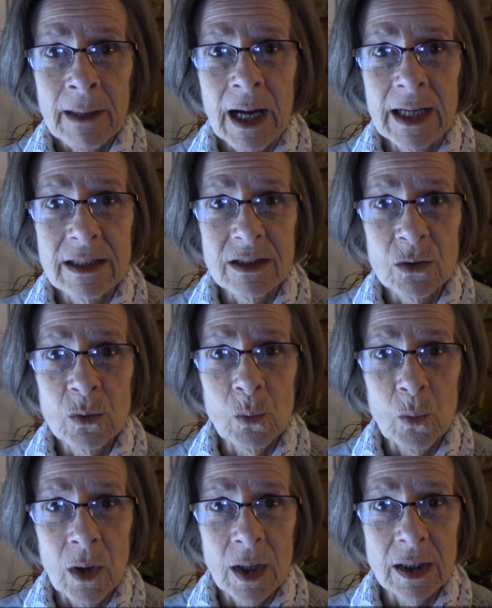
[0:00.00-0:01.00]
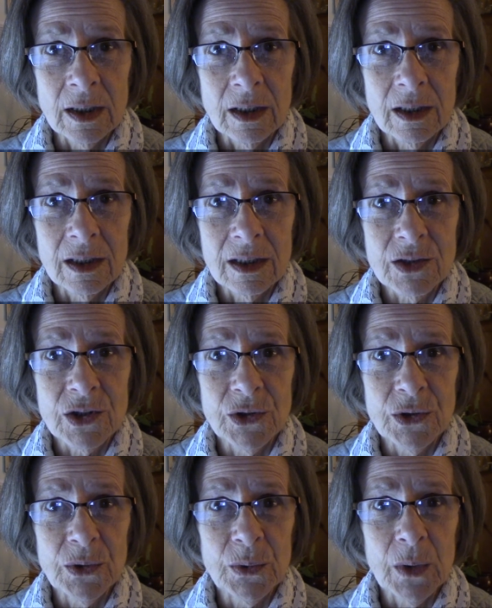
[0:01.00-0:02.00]
I didn't want
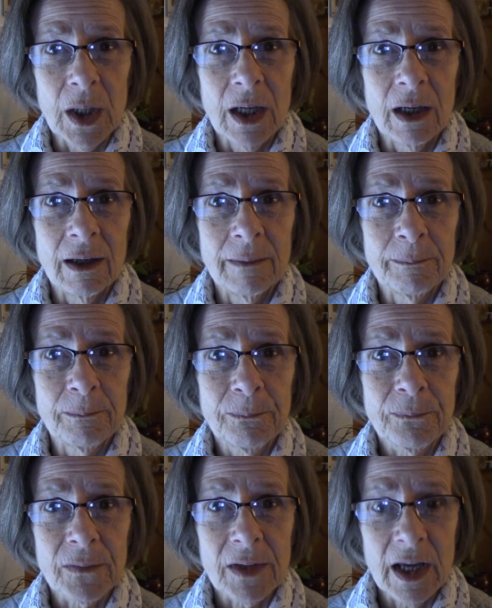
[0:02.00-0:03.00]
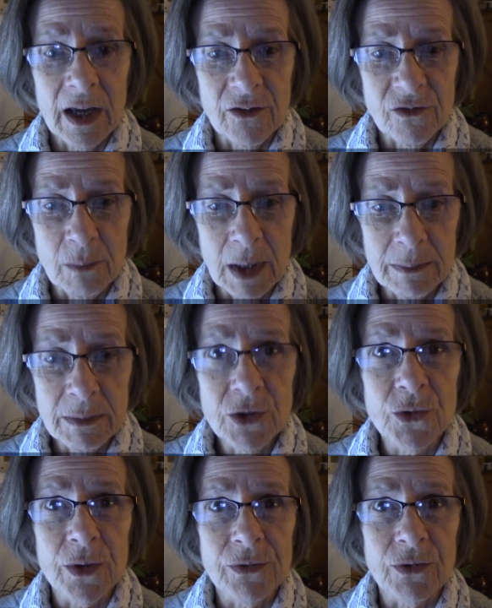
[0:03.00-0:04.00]
to have my
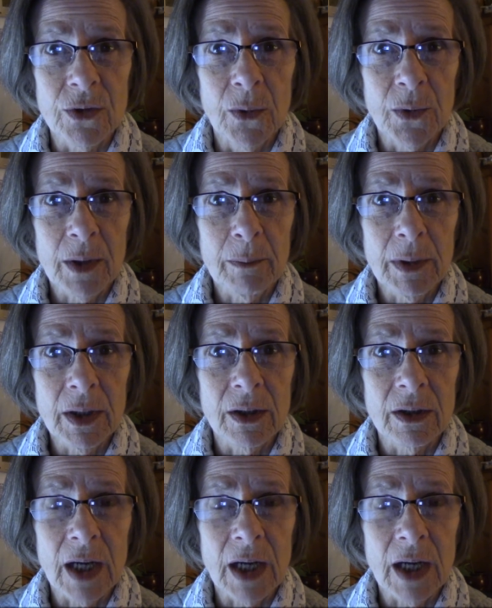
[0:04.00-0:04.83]
midriff grow any bigger.